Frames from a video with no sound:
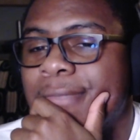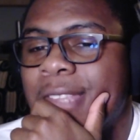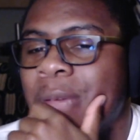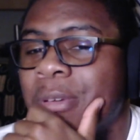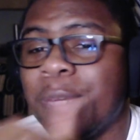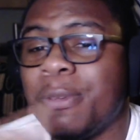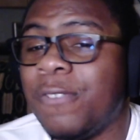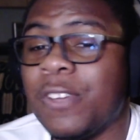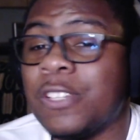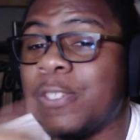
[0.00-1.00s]
I'm gonna be
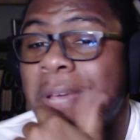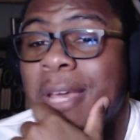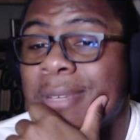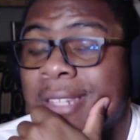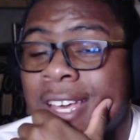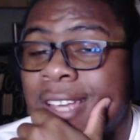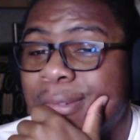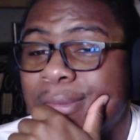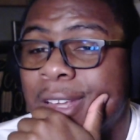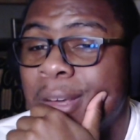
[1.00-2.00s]
freaking spamming that.
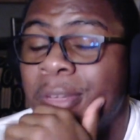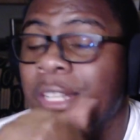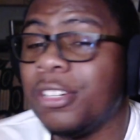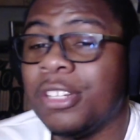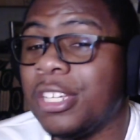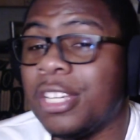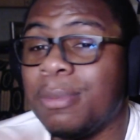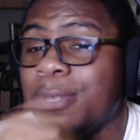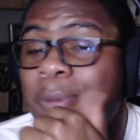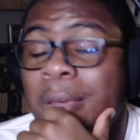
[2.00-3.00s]
I'm literally gonna
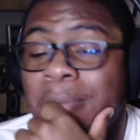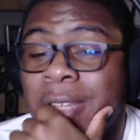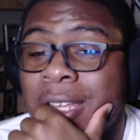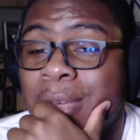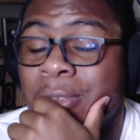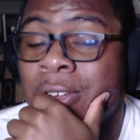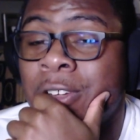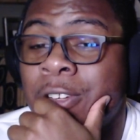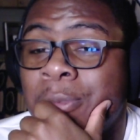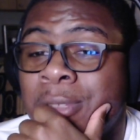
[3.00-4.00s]
be spamming that
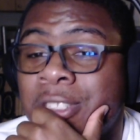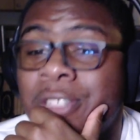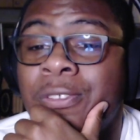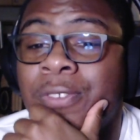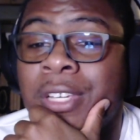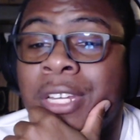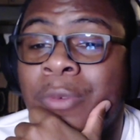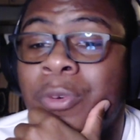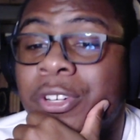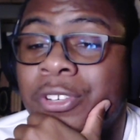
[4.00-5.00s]
until freaking
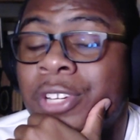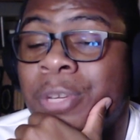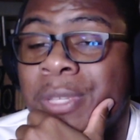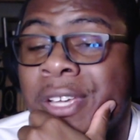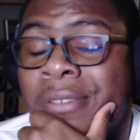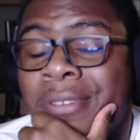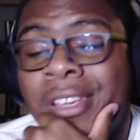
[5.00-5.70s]
Endwalker comes out.